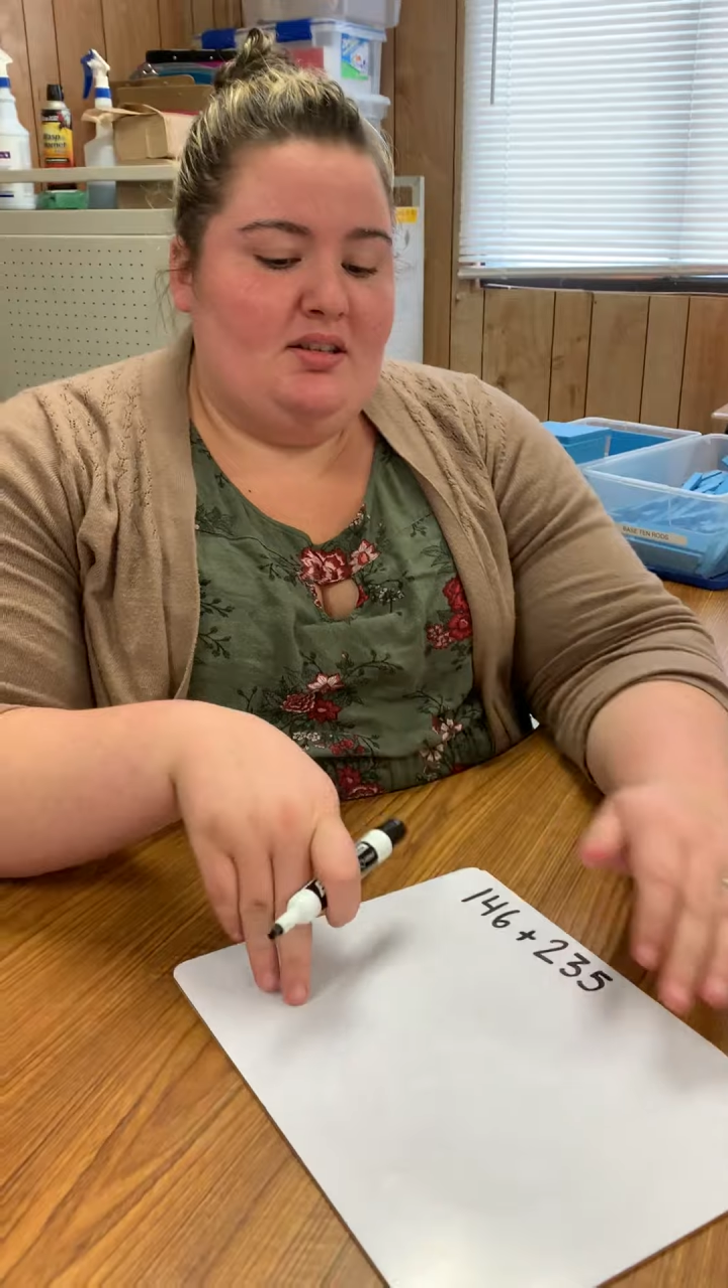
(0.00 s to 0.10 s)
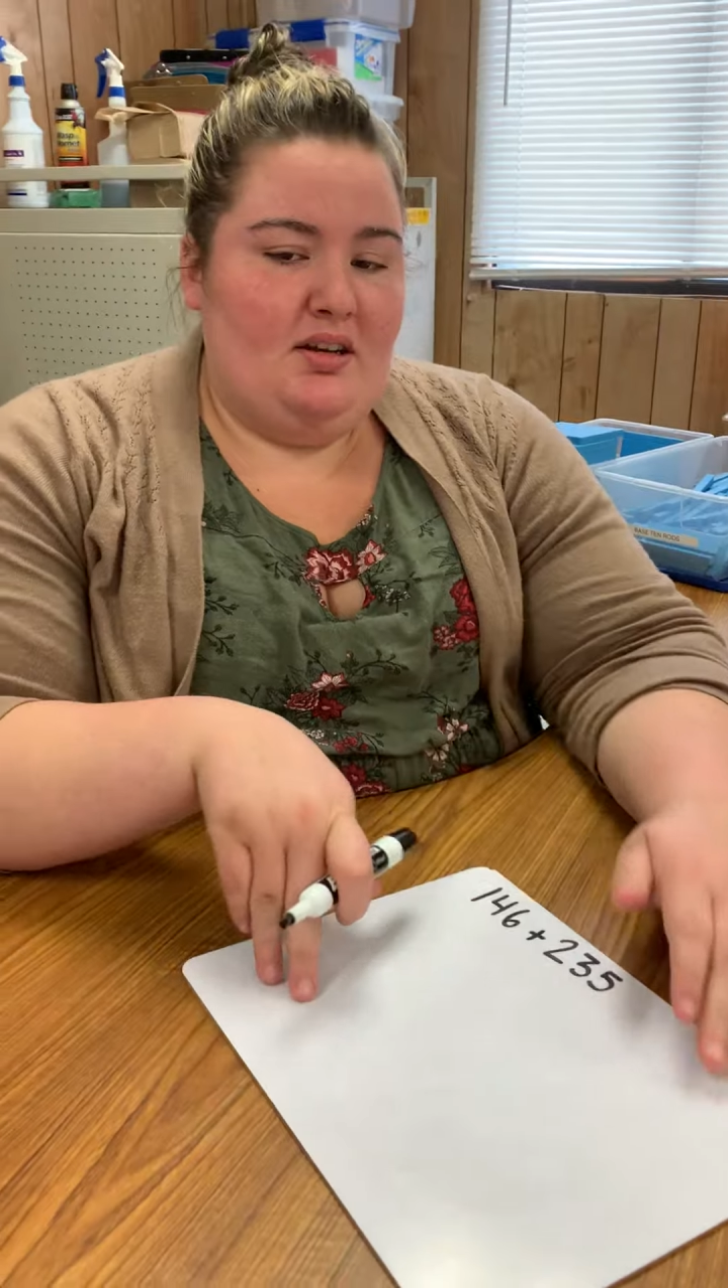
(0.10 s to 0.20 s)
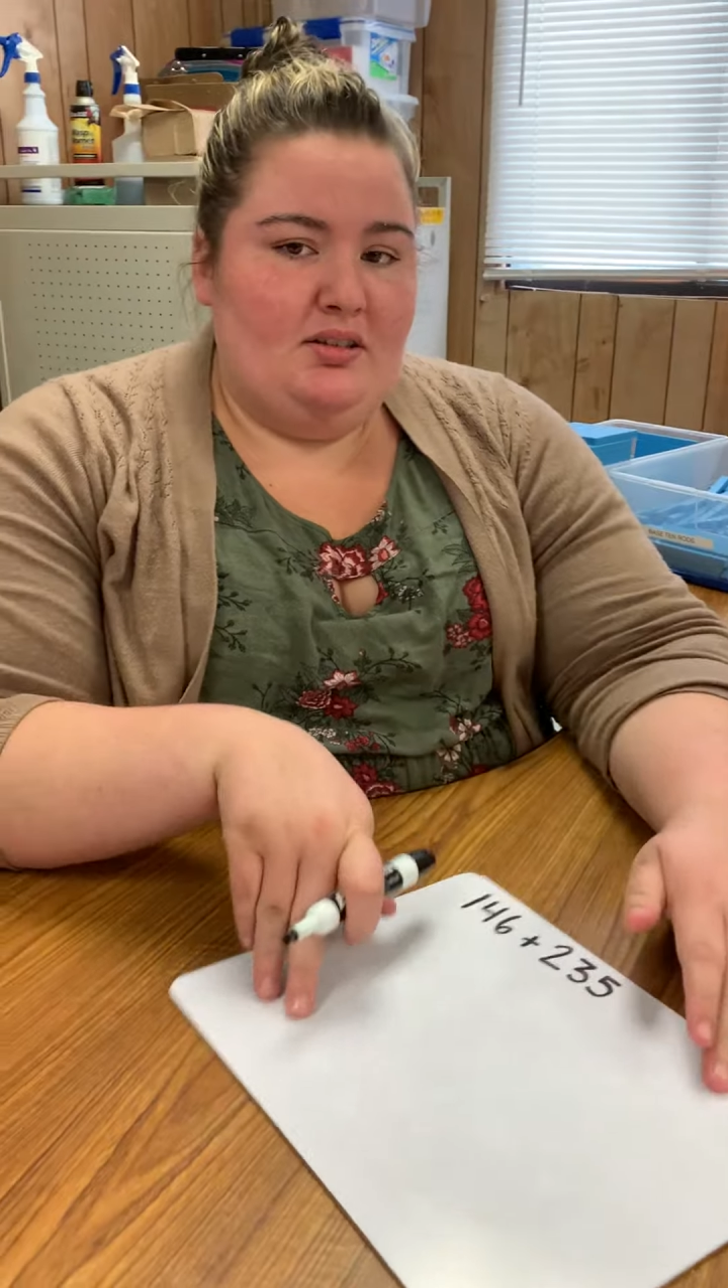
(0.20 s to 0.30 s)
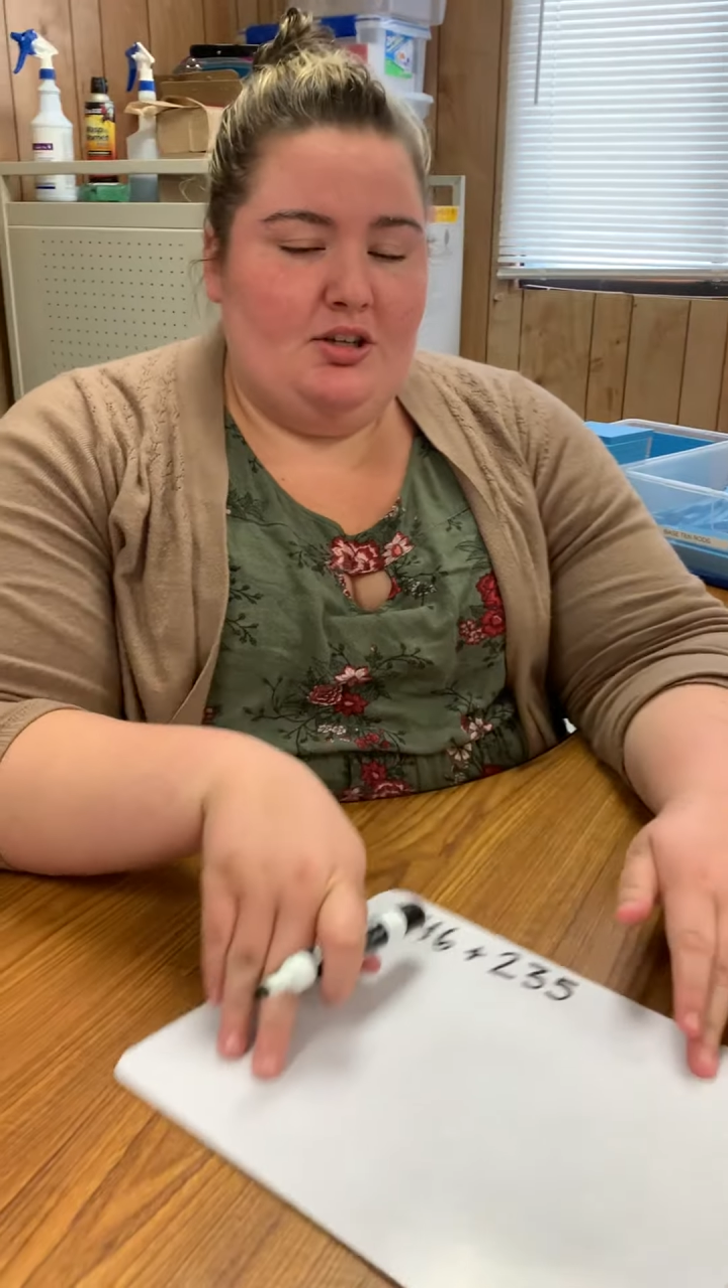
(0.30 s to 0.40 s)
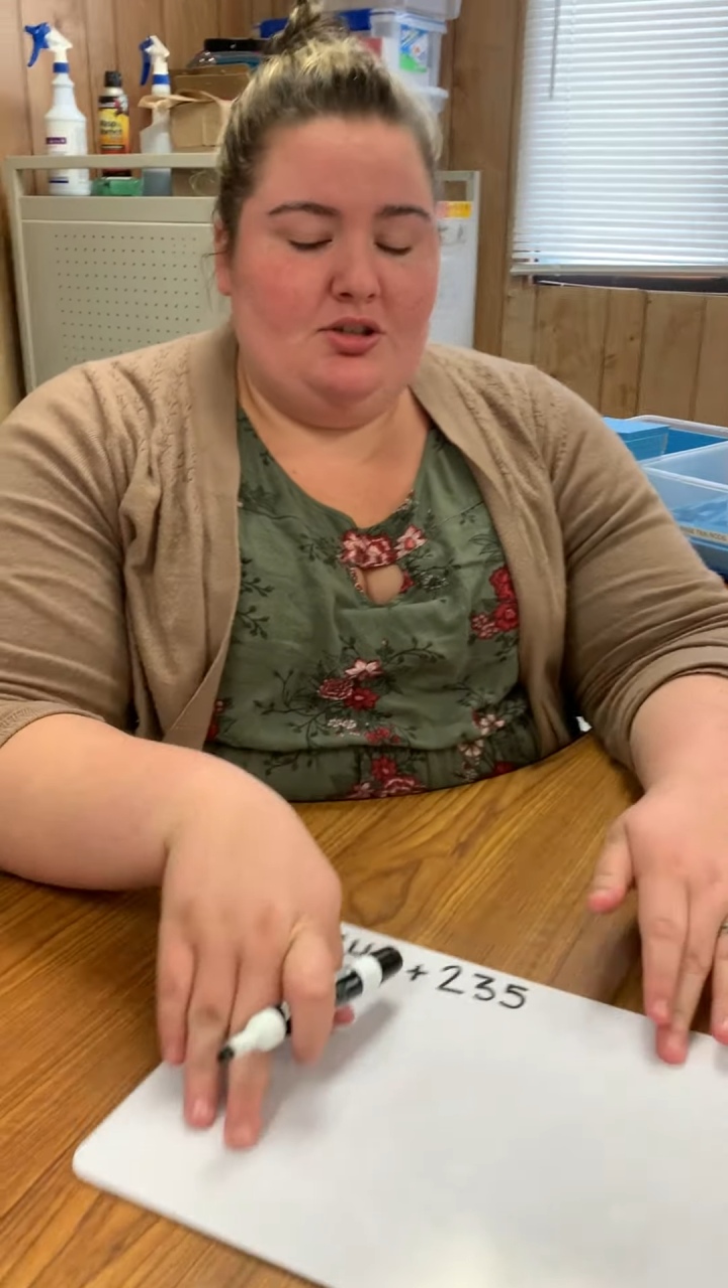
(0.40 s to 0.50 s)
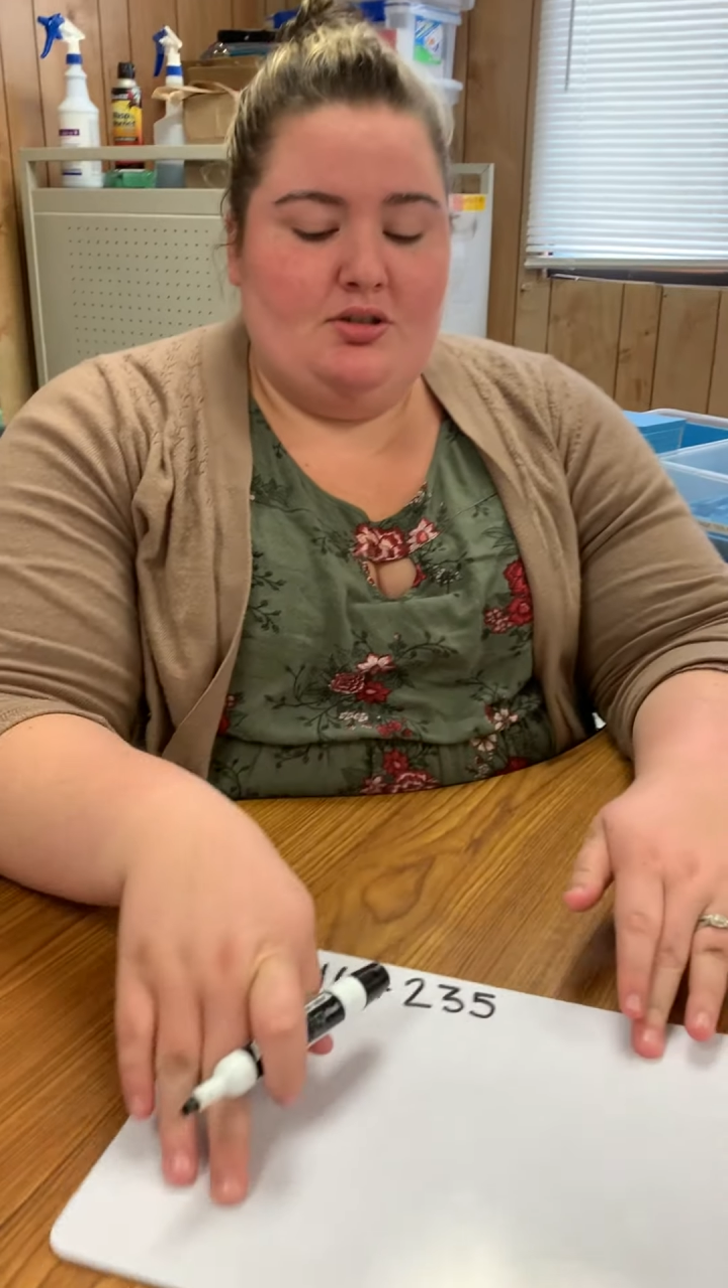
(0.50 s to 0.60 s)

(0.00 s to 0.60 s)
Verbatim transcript: addition